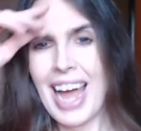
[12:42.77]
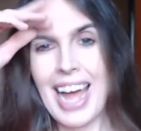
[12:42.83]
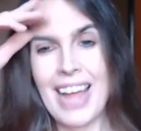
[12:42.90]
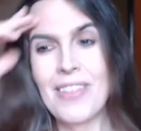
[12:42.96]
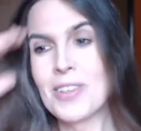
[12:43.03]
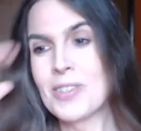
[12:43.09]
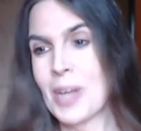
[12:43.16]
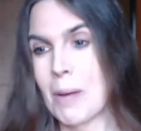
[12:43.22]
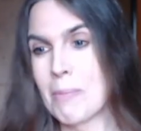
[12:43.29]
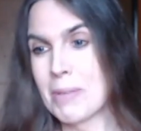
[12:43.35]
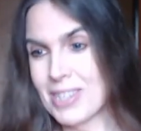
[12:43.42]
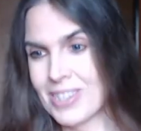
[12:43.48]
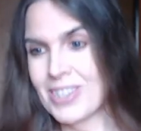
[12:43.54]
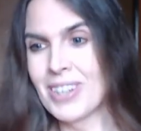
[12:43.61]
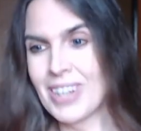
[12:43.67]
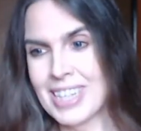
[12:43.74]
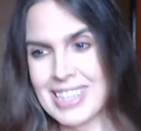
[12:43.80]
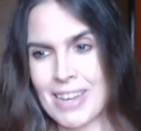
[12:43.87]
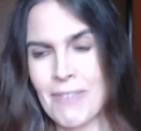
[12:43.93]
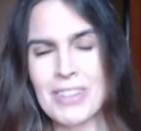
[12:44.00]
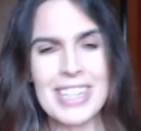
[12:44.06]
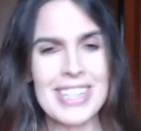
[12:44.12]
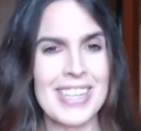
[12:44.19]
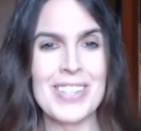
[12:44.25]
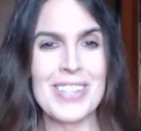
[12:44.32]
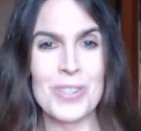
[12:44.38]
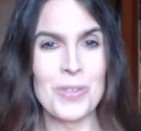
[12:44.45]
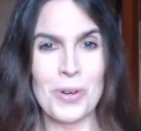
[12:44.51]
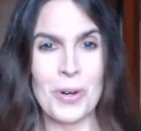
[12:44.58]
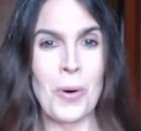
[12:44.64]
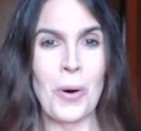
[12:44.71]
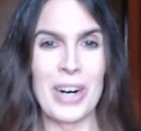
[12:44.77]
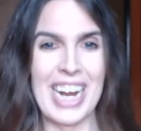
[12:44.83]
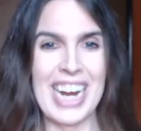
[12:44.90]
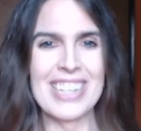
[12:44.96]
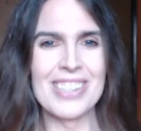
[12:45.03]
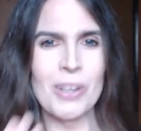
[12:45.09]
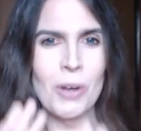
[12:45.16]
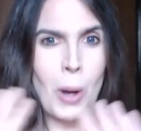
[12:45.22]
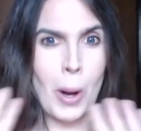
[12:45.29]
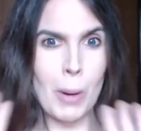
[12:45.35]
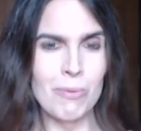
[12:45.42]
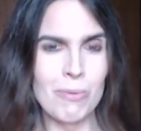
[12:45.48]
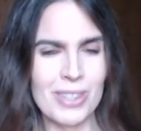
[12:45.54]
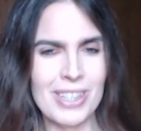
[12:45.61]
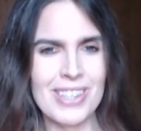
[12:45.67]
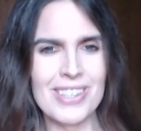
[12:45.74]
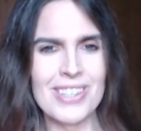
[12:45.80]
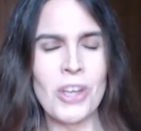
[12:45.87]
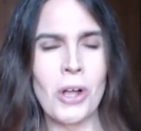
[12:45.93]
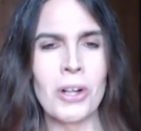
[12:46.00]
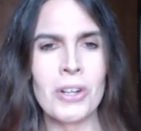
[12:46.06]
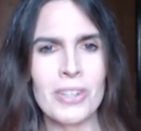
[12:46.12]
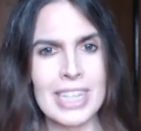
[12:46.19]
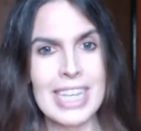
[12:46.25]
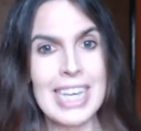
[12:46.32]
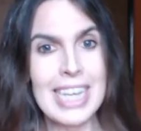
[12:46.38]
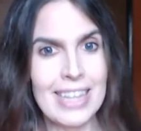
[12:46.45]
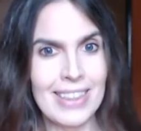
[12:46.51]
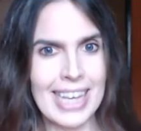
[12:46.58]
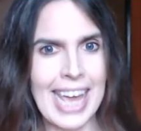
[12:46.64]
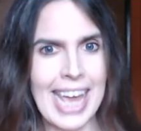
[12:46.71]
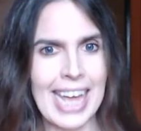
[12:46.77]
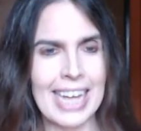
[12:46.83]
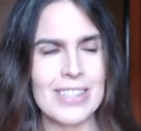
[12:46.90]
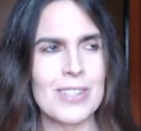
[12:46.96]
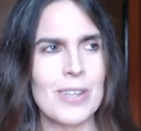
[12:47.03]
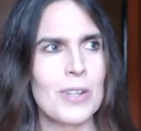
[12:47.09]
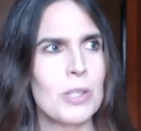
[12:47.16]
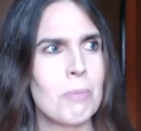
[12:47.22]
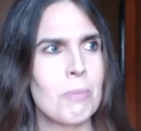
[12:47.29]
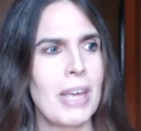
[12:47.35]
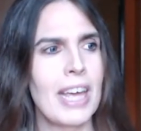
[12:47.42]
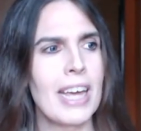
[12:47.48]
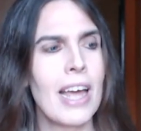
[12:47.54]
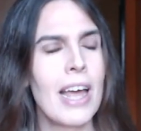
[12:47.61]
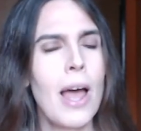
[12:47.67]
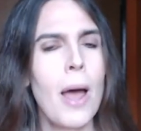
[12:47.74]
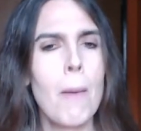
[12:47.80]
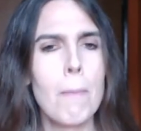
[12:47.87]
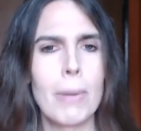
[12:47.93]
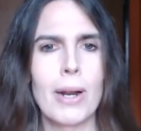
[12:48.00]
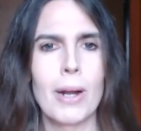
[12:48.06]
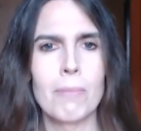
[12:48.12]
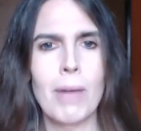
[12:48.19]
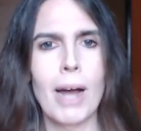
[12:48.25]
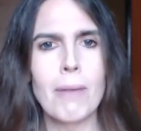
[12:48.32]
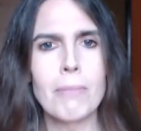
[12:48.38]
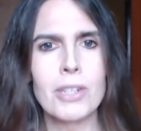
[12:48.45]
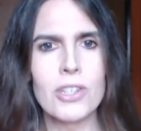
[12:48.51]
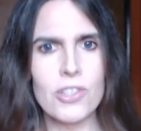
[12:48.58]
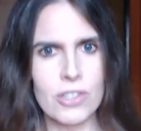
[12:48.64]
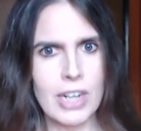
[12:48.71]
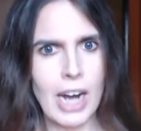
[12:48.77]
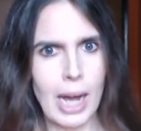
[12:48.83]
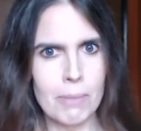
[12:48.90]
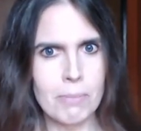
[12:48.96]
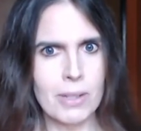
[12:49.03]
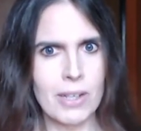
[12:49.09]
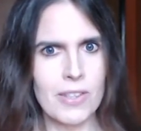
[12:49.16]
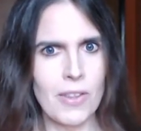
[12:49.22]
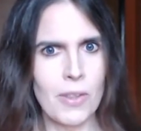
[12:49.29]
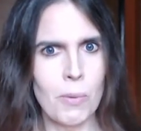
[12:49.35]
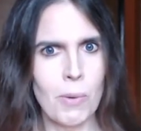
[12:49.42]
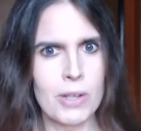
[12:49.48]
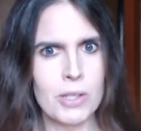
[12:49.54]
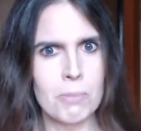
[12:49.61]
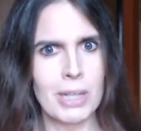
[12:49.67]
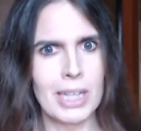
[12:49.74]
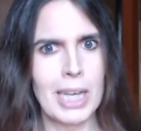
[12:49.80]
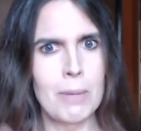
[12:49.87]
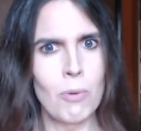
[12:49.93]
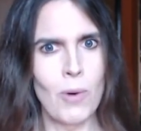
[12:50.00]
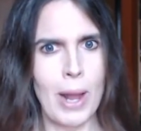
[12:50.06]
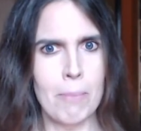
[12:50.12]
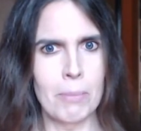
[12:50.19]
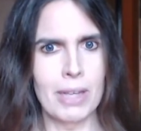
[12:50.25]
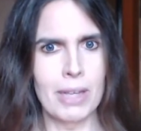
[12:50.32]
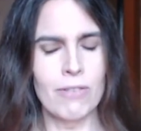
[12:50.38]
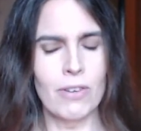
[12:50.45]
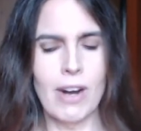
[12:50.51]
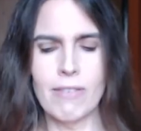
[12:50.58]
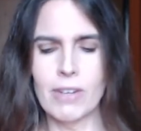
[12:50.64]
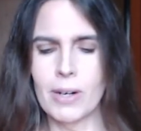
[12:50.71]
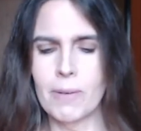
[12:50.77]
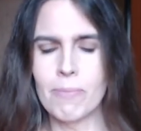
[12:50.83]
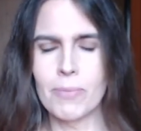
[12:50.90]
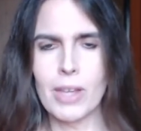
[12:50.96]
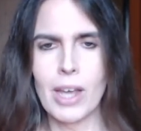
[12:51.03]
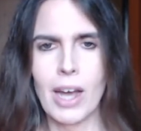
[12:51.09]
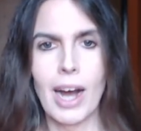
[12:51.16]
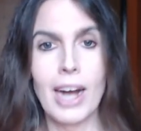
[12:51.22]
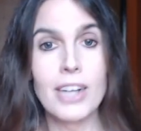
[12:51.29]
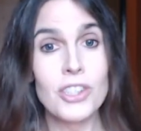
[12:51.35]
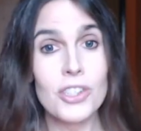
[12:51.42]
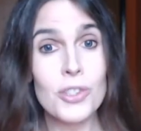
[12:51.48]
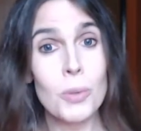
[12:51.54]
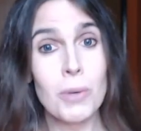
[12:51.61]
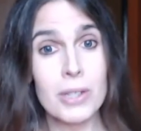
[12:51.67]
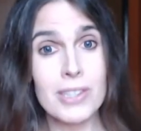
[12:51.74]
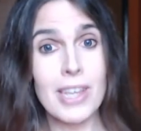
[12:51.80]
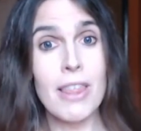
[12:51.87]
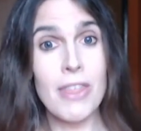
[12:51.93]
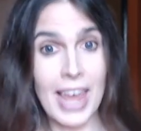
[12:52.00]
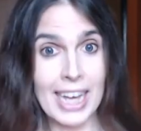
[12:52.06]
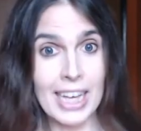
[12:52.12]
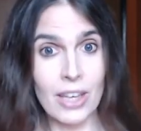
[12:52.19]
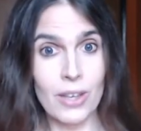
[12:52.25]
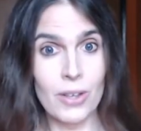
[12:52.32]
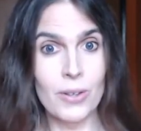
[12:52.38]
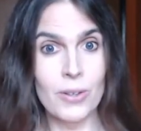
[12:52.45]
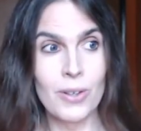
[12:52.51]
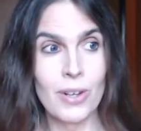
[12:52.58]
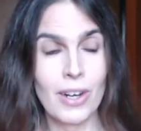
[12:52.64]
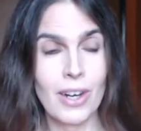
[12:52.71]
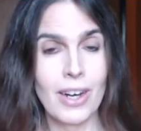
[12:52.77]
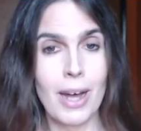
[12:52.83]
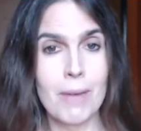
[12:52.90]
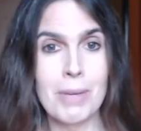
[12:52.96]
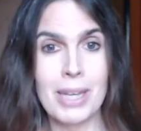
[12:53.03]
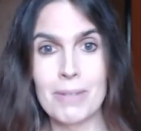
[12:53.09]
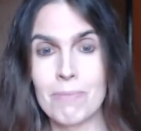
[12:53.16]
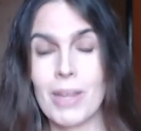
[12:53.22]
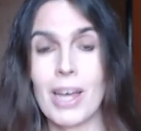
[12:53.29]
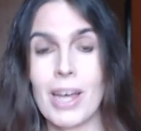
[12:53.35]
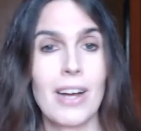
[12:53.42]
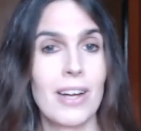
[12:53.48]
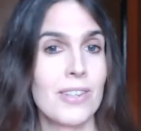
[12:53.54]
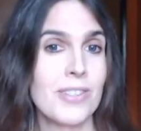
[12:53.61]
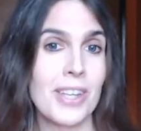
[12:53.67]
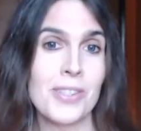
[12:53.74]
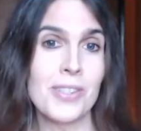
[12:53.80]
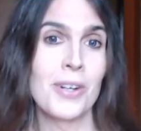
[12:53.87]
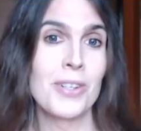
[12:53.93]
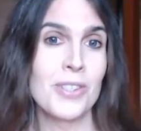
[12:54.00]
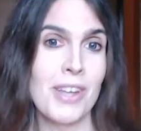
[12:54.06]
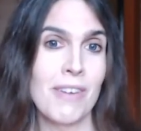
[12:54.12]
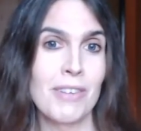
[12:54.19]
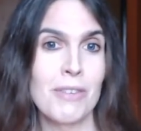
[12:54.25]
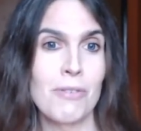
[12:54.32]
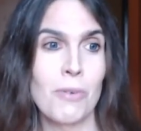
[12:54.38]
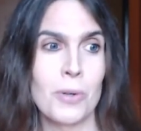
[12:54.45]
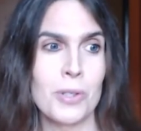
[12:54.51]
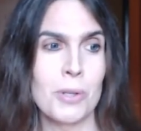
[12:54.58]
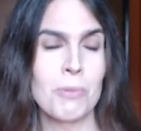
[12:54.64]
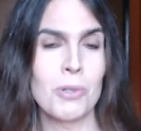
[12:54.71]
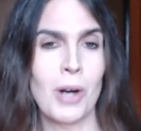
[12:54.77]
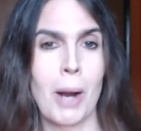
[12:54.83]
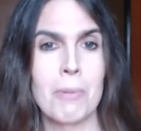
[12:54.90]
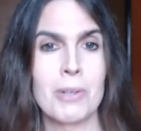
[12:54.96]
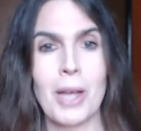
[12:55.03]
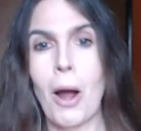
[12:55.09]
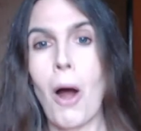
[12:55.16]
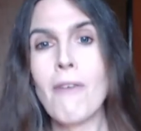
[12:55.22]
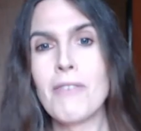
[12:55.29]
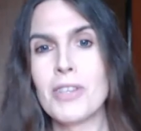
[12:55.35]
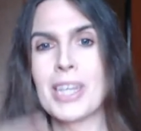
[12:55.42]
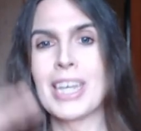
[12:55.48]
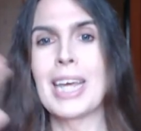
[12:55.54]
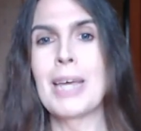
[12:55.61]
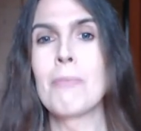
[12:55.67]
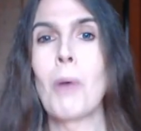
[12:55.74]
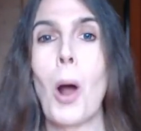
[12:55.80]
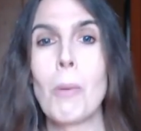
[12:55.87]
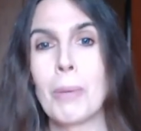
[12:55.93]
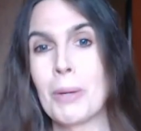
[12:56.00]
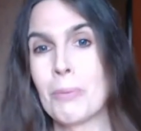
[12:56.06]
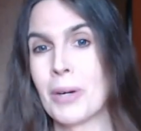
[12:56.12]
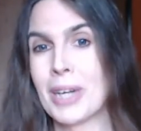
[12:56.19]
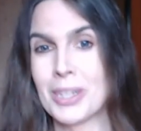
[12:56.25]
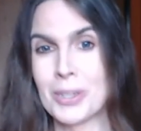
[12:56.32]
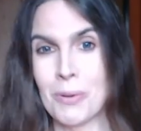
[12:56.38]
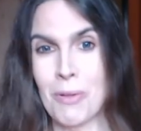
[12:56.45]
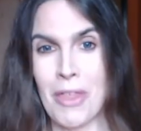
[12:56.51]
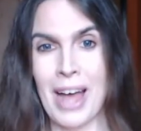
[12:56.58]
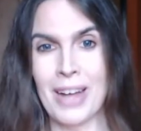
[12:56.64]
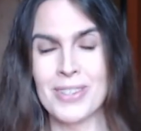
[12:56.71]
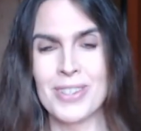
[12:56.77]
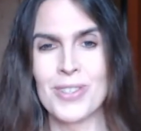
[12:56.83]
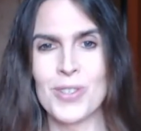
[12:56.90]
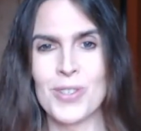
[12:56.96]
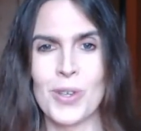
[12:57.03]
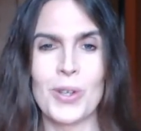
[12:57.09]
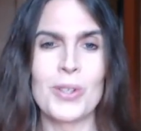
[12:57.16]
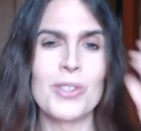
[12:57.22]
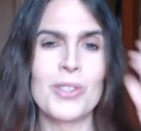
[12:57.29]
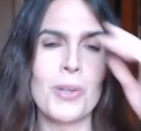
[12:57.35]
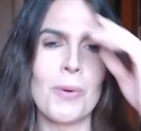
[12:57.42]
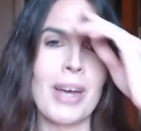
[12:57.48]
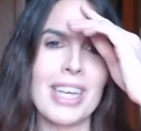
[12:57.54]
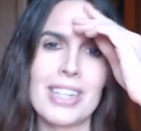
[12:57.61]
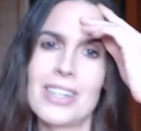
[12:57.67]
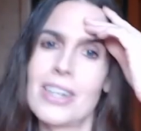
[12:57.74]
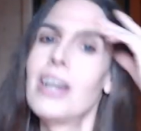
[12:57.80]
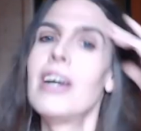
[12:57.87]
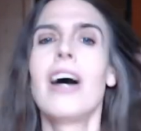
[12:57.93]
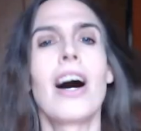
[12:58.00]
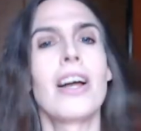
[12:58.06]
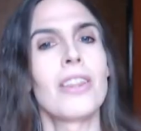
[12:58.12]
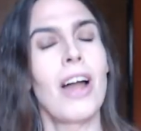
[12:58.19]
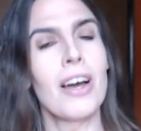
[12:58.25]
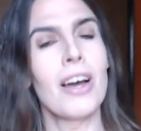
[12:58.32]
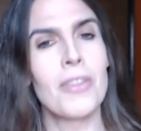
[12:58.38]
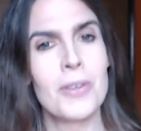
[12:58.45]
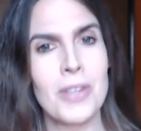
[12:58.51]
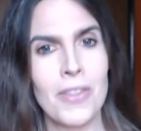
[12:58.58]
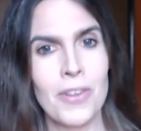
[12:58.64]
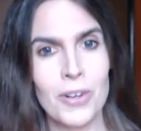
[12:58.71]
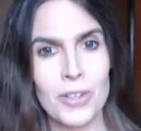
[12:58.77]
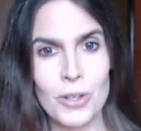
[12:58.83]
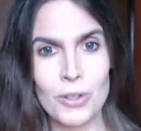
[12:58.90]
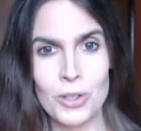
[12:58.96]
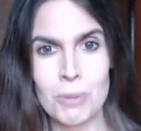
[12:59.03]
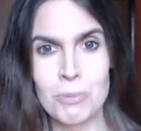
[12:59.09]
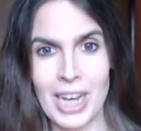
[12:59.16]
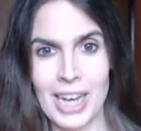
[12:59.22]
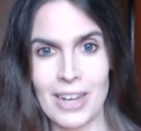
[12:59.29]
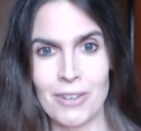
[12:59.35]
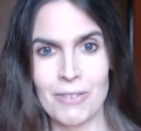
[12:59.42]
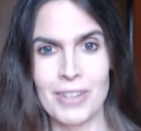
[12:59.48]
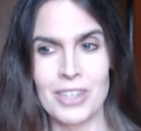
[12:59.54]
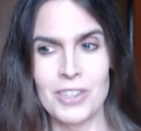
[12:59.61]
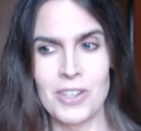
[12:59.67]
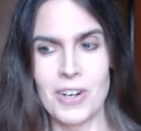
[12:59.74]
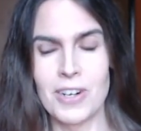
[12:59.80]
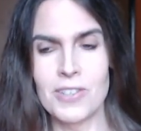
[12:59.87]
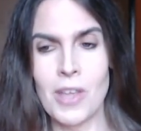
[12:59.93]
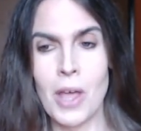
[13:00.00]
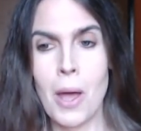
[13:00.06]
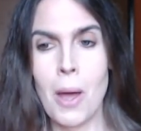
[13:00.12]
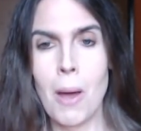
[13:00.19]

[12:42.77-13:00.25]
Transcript: And this time it still definitely says it's recording, so hopefully this is all in the can, so to speak. But um, I'm going to stop because otherwise I'm going to keep rambling forever. I just do want to say thank you. I mean, 674 subscribers. I obviously keep hoping we'll get to a thousand soon so I can unlock those other YouTube channel features.